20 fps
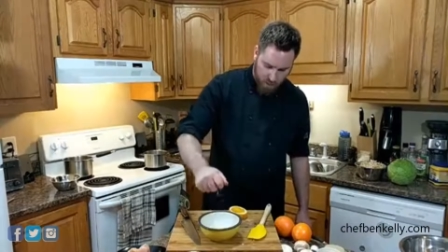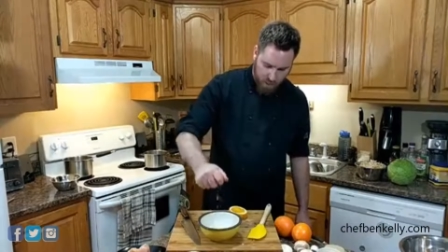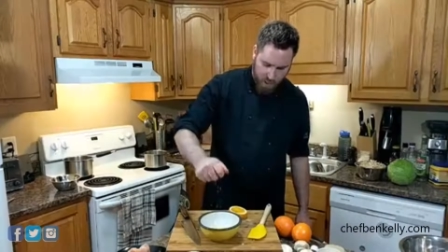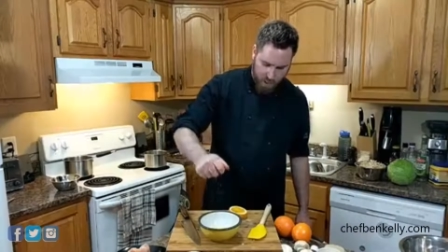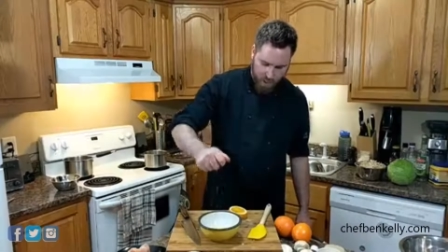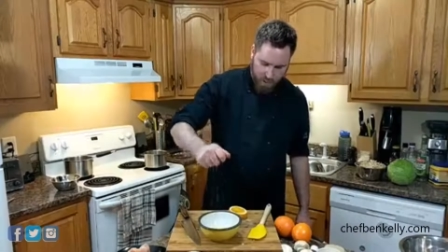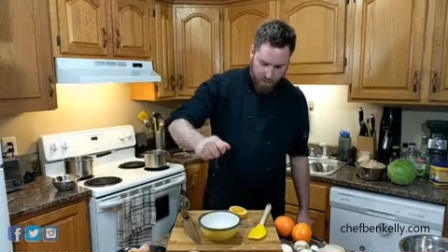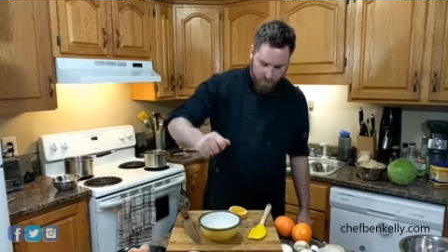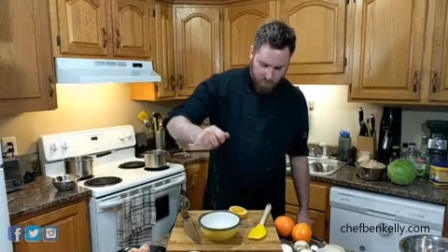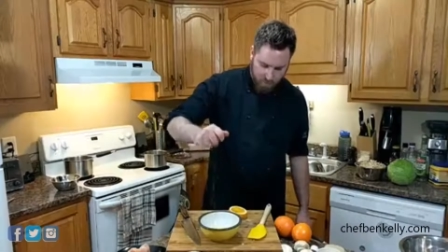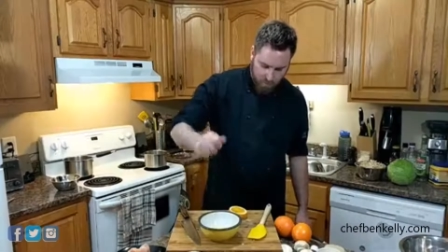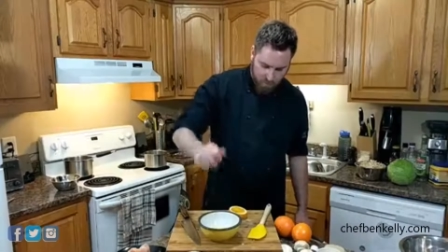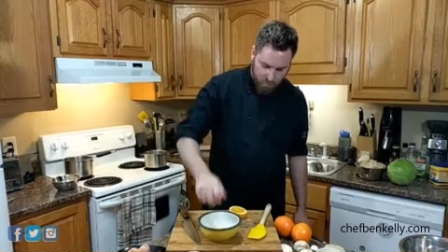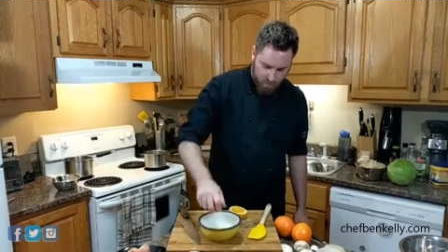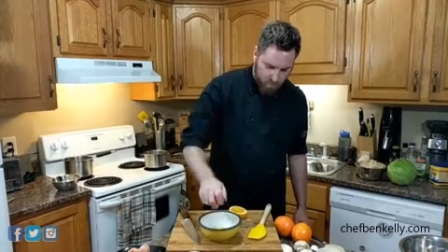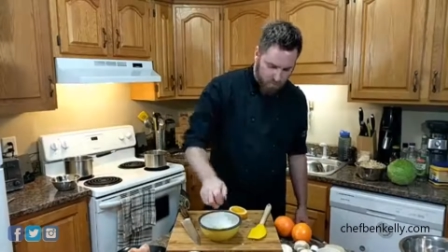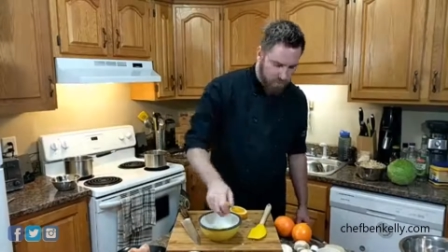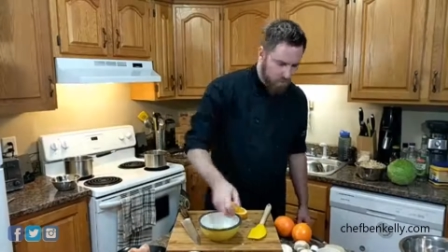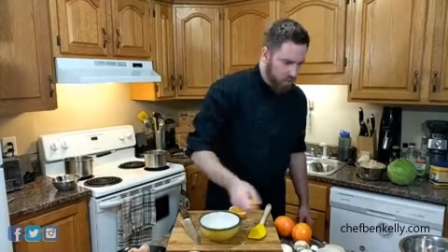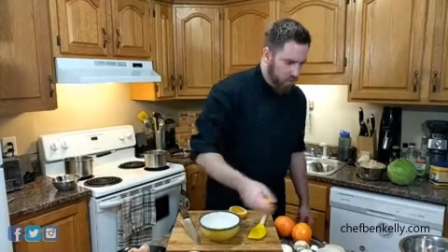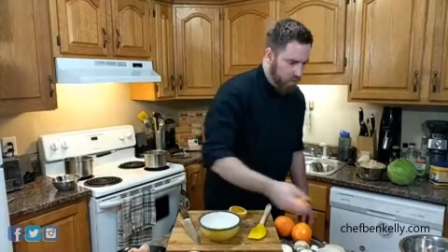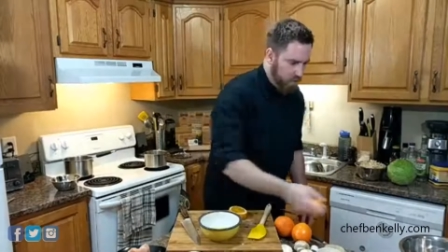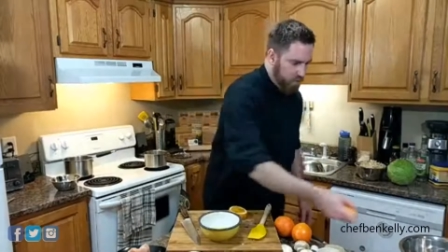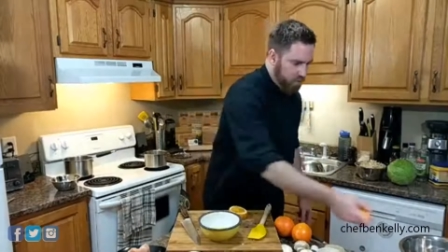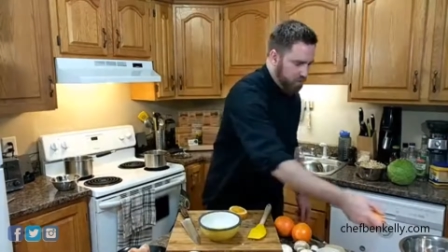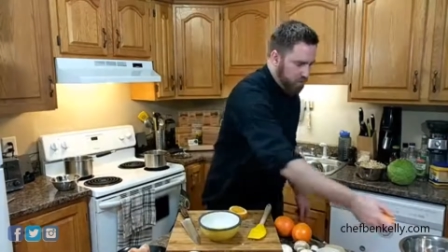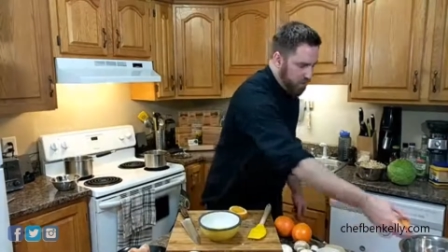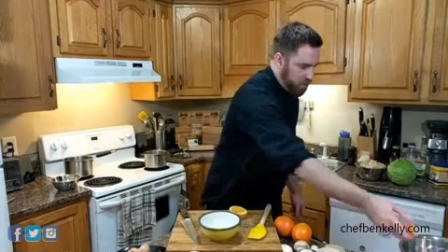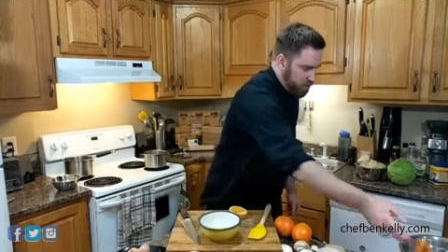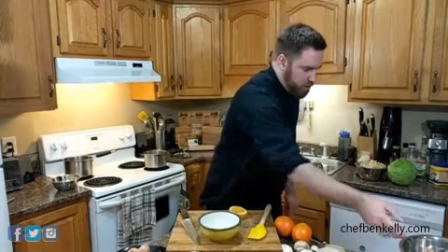And again,
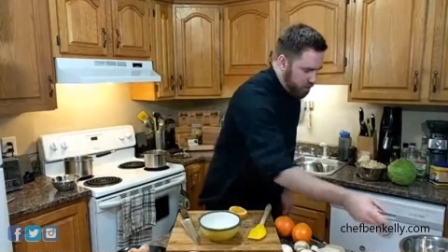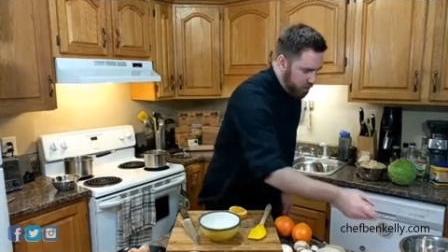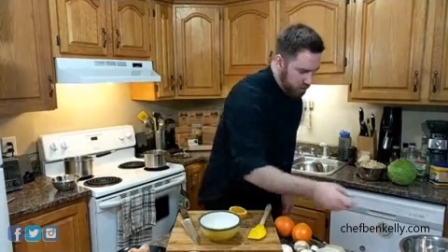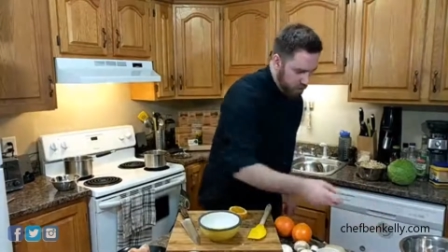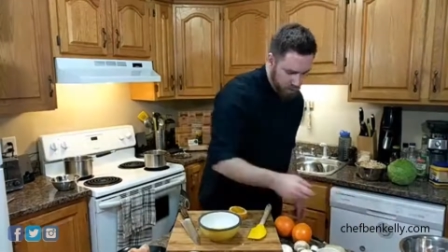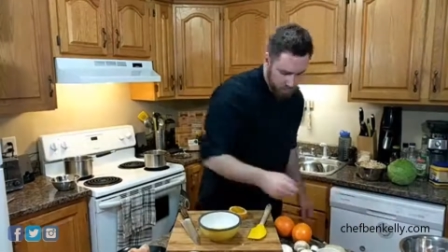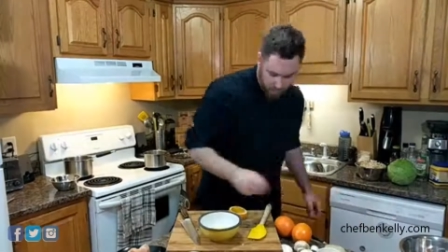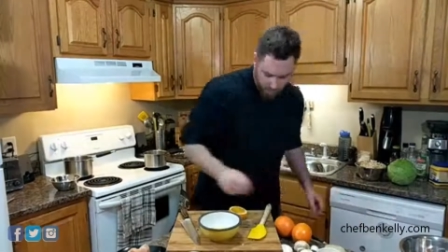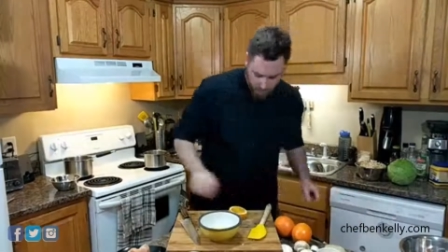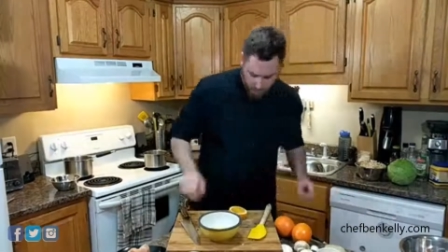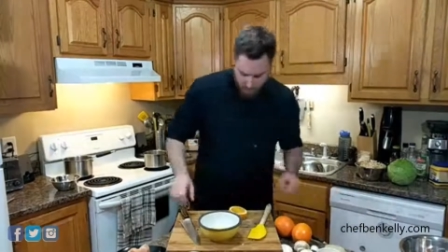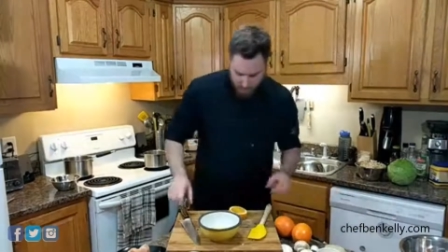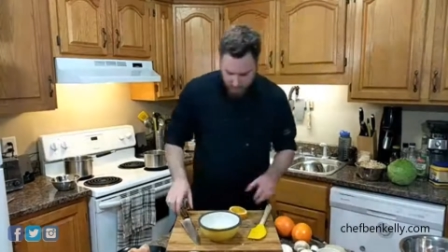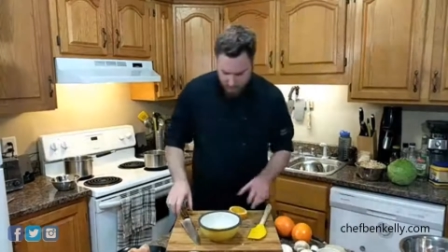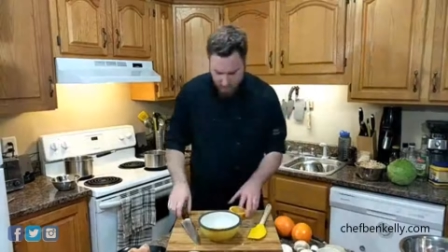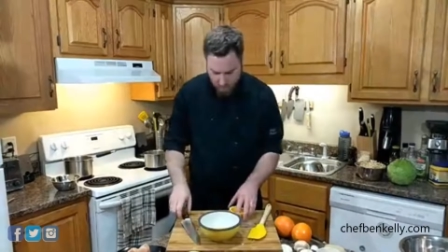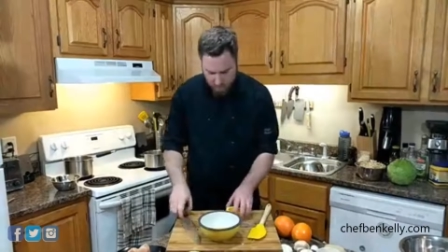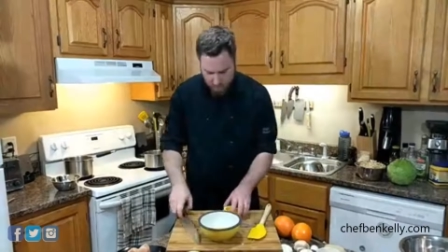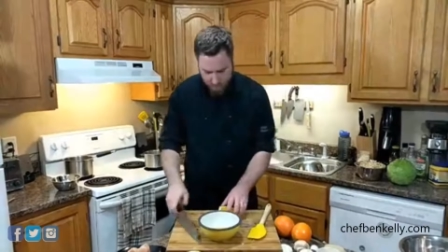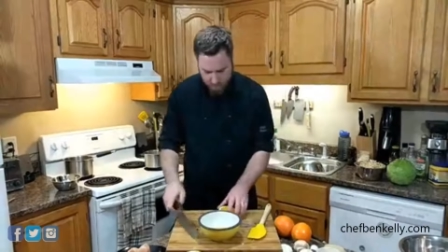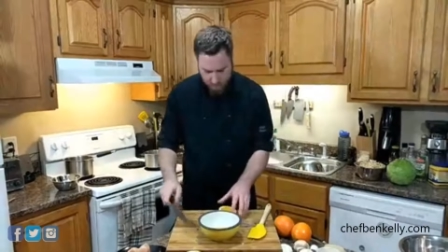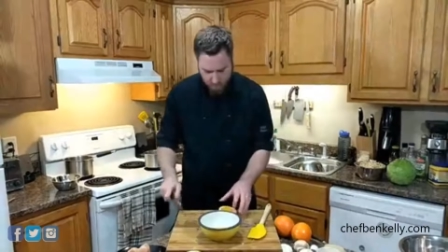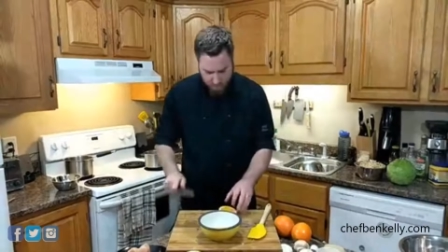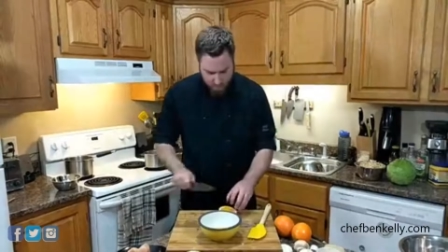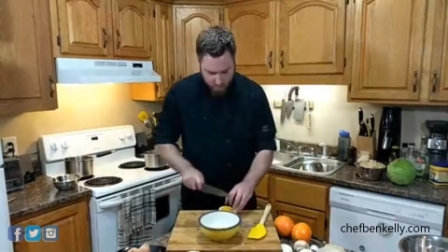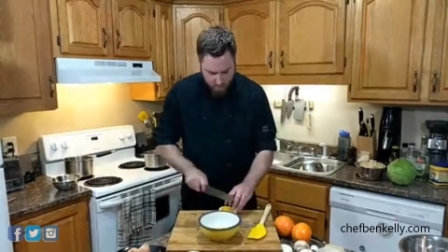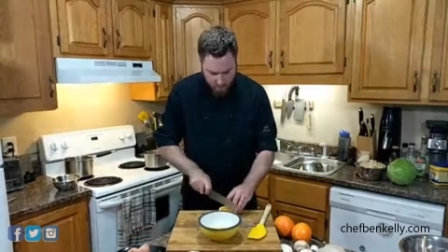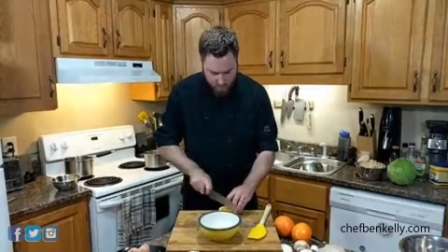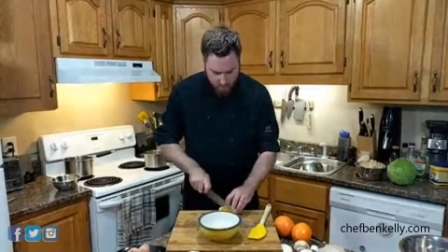get as much juice as we can out of there.